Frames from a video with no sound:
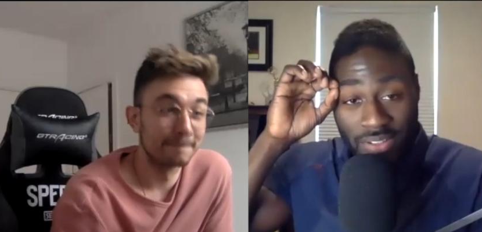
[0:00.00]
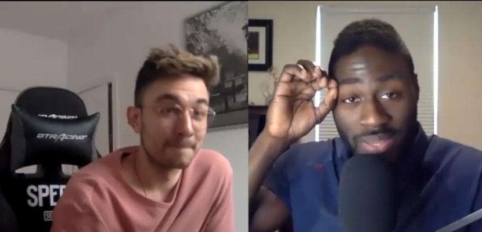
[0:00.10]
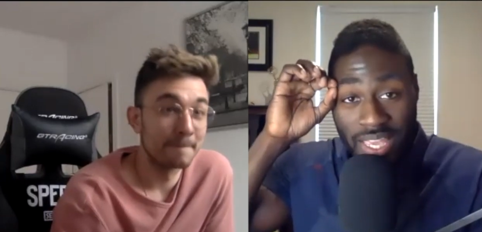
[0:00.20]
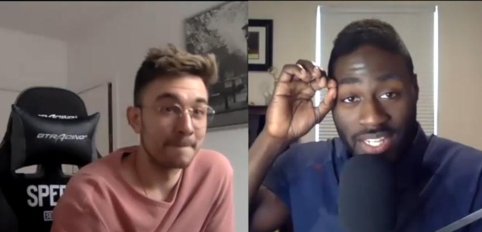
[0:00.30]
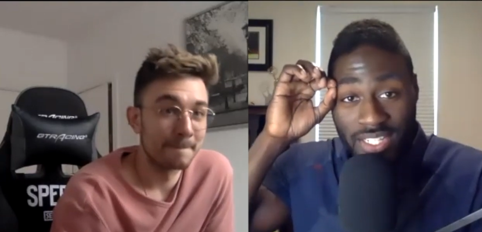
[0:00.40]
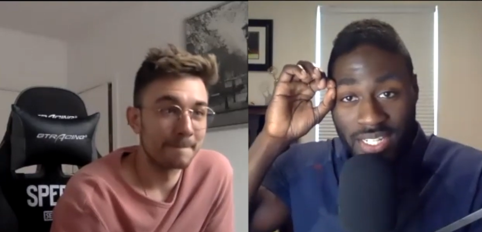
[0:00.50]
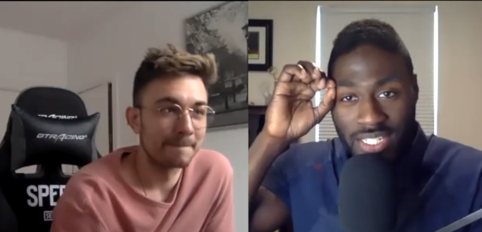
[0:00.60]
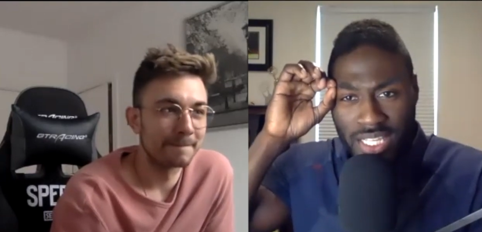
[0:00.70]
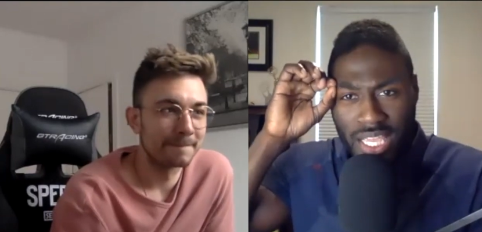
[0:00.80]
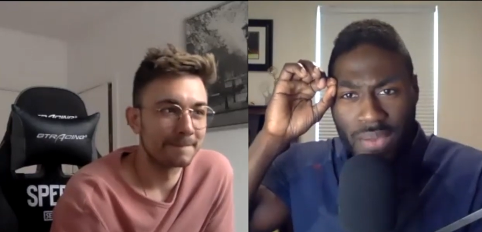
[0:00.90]
Speaker 1: location. It's
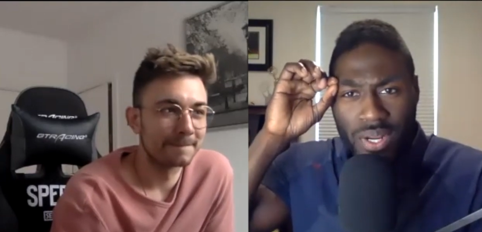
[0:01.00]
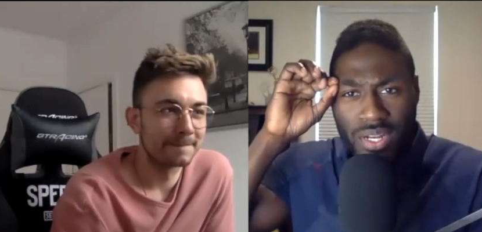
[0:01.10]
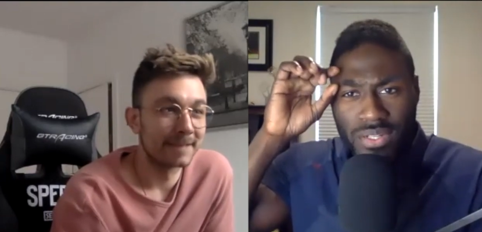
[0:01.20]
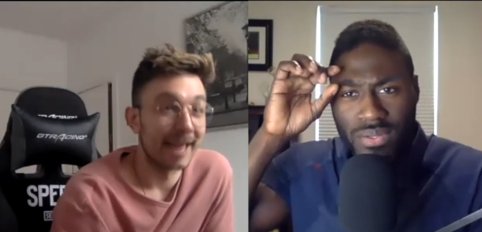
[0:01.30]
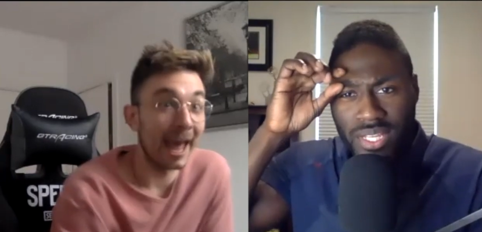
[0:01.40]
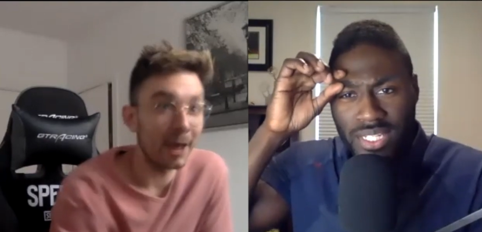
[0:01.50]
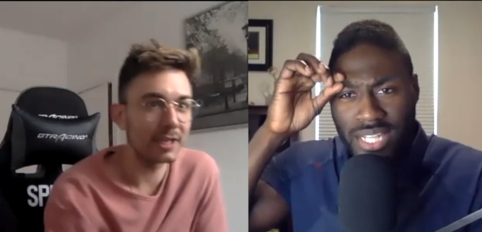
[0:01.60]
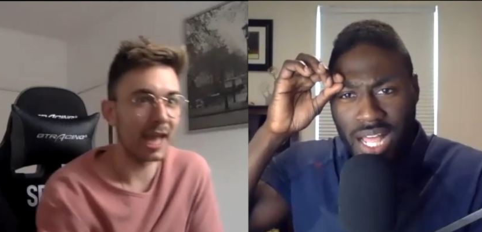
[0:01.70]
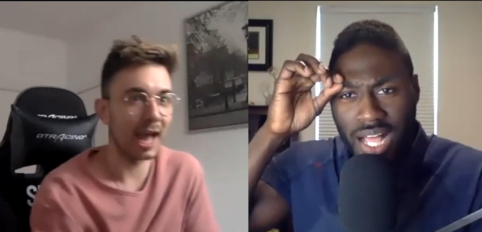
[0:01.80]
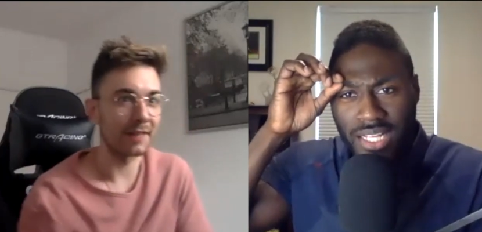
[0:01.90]
like, yeah, we're gonna do hell this, yeah,
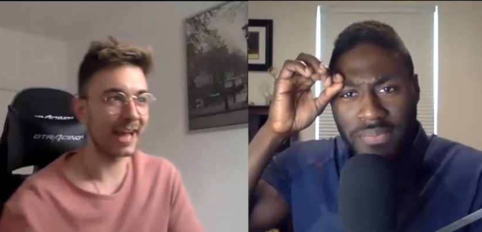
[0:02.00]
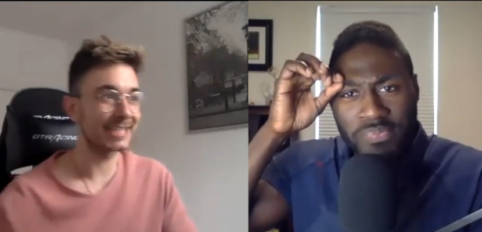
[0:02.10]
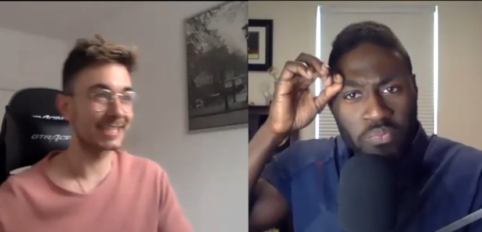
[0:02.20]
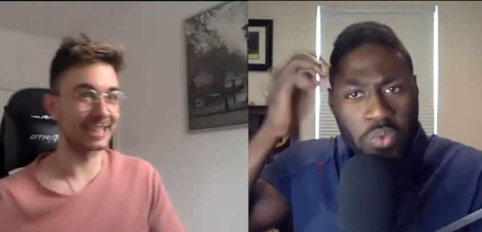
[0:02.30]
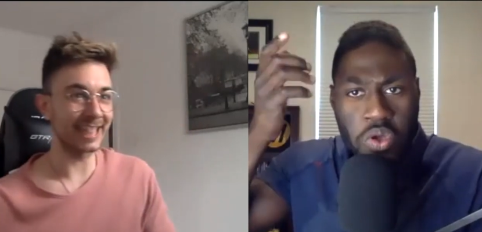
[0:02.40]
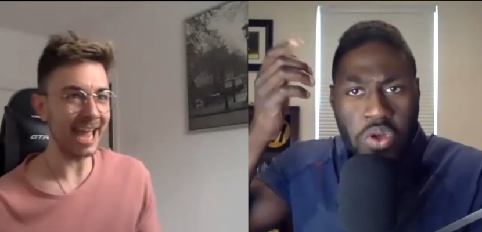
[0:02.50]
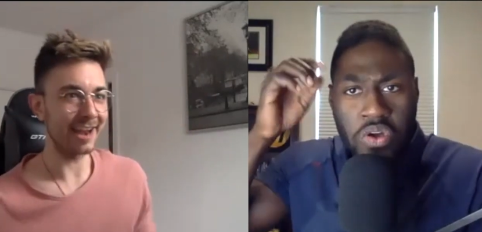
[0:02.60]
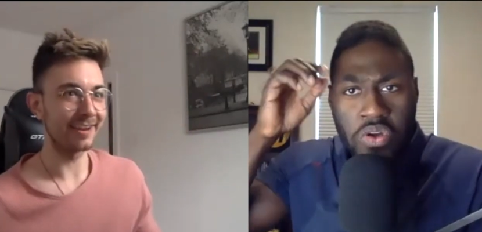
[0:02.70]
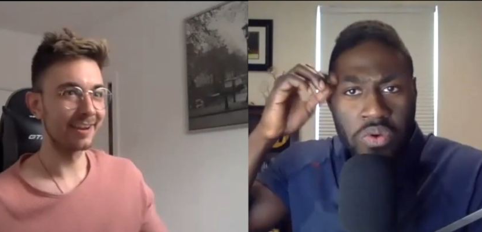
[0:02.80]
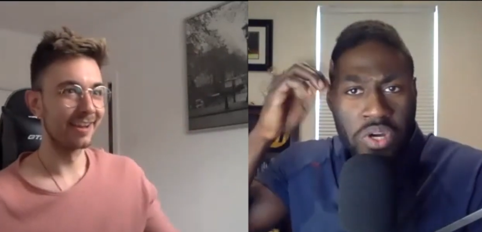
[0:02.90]
uh, that's lit.
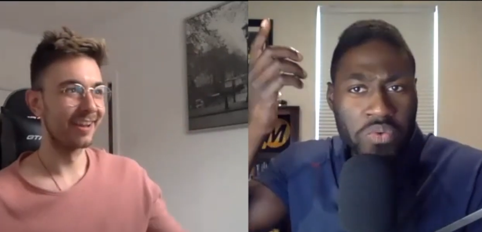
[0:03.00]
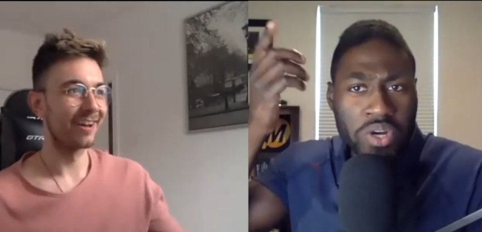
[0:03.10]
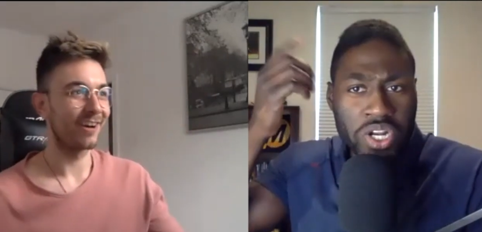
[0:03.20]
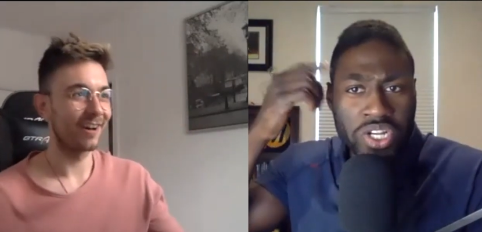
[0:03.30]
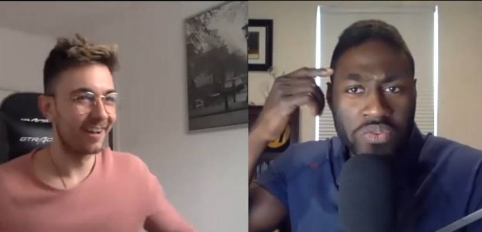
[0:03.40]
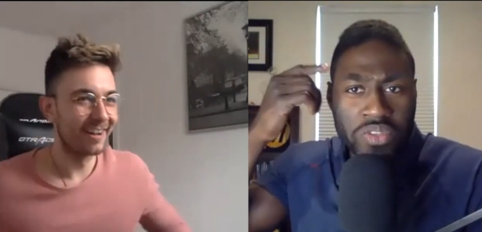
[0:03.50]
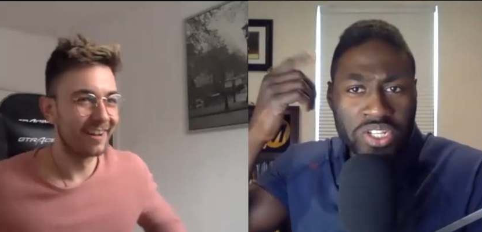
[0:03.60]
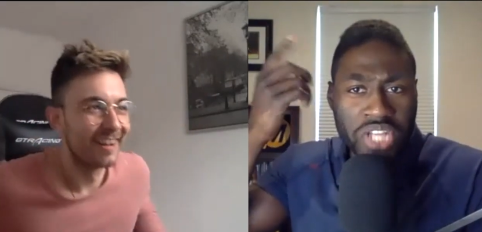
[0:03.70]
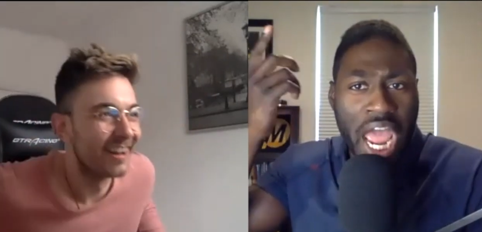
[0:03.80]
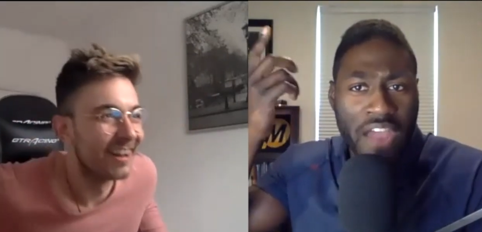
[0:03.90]
We're, we're gonna do this
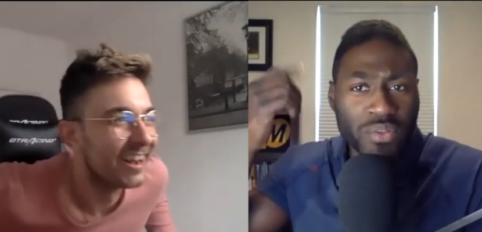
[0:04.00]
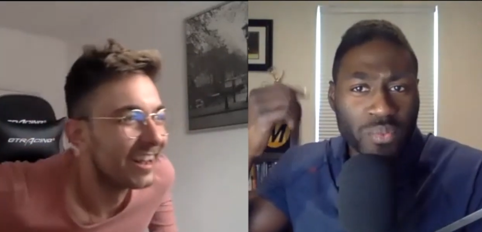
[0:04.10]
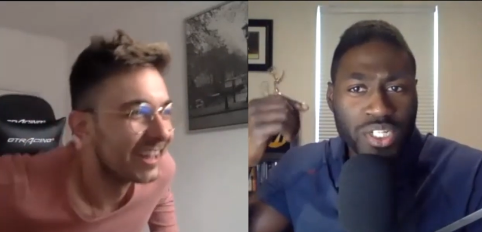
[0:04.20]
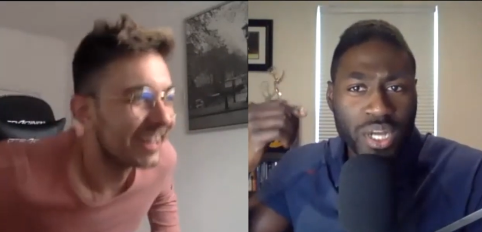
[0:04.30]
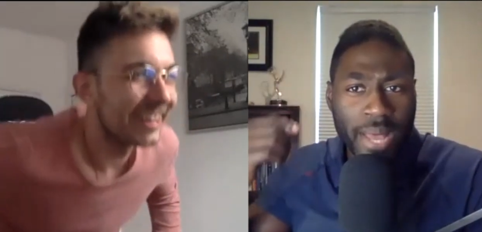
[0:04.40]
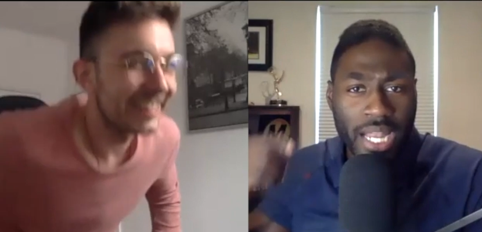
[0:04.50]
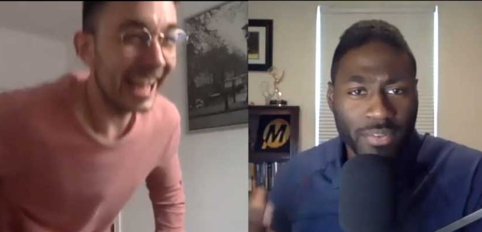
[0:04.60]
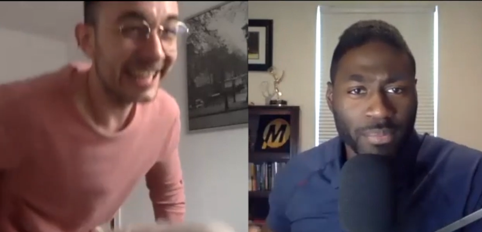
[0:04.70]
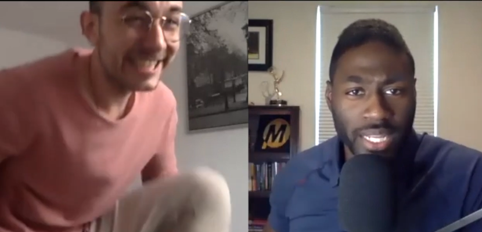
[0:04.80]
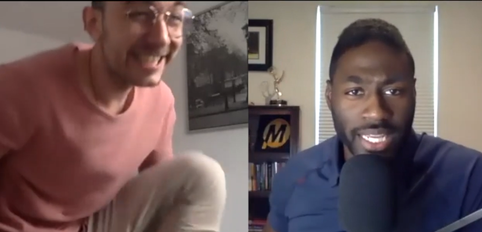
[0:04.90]
after we jump out that's of a
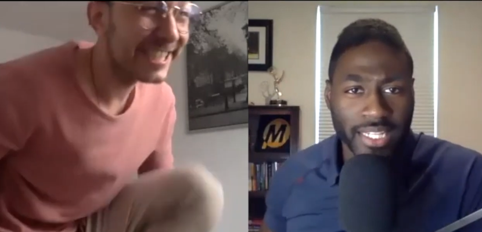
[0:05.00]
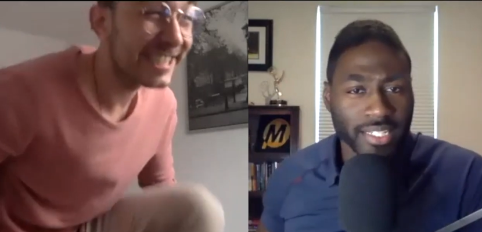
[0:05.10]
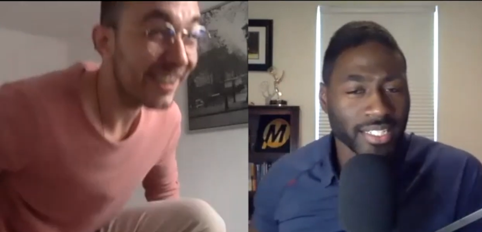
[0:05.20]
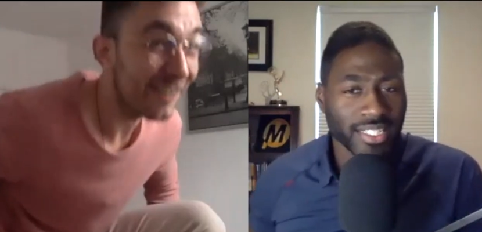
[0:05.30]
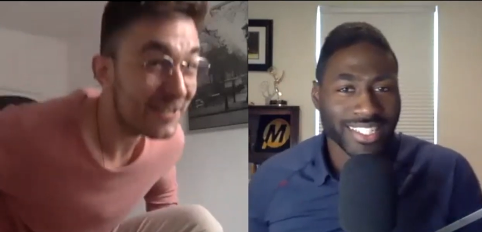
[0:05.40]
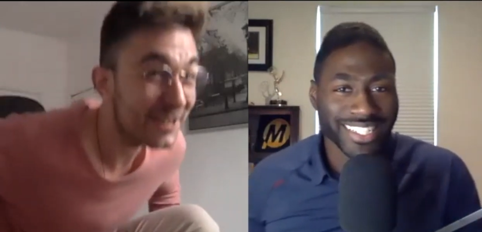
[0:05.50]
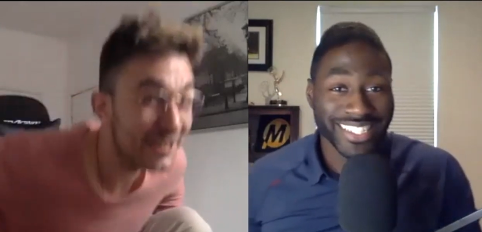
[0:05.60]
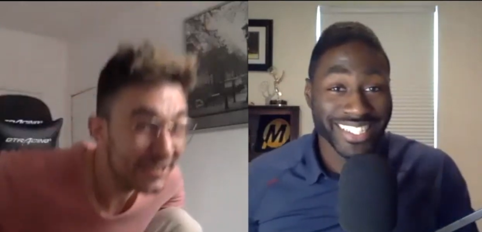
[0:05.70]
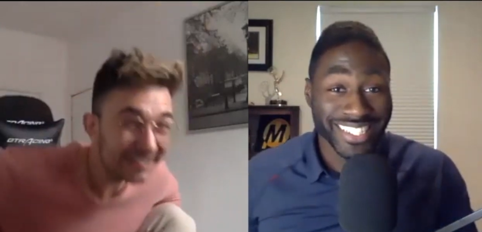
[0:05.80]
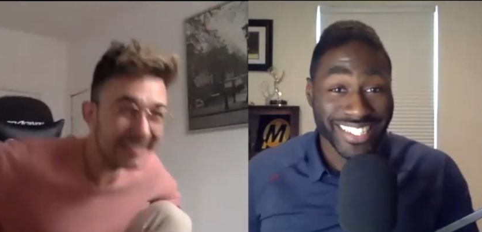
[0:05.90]
plane. Cool,
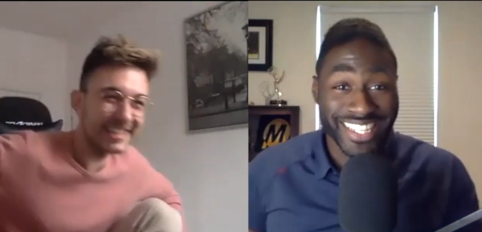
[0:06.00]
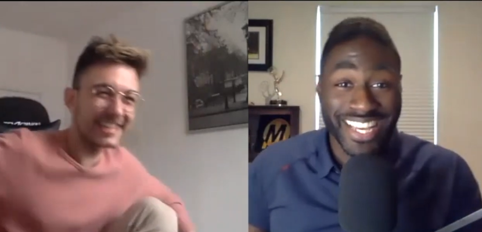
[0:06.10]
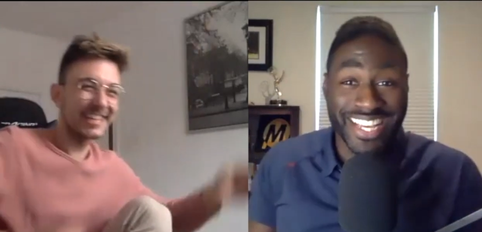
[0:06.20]
cool.